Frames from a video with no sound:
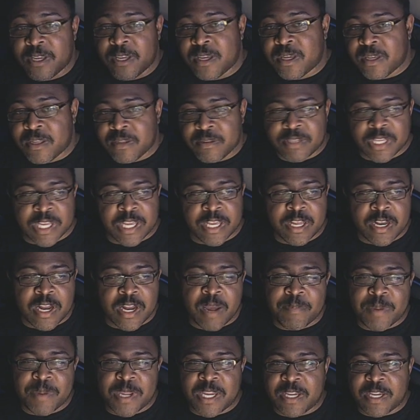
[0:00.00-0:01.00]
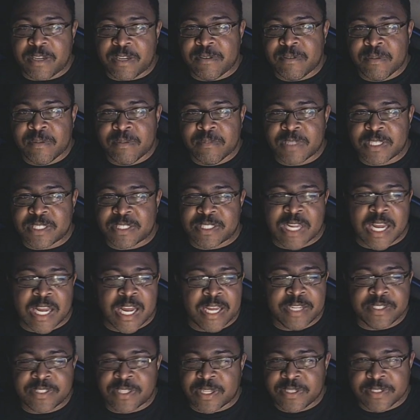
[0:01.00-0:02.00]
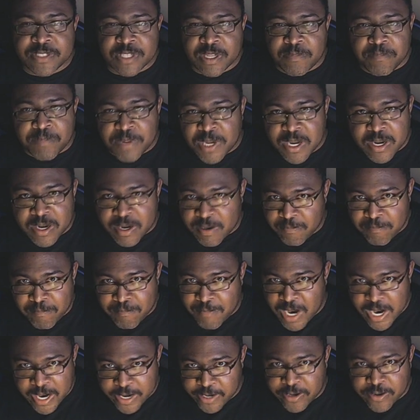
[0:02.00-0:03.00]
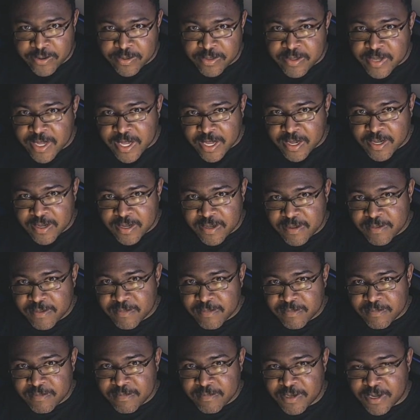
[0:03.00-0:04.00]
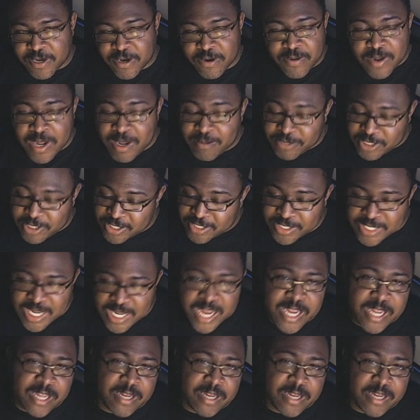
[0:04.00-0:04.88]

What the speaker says: then, I mean, the size ends up being a minor thing. You know, I'm just saying.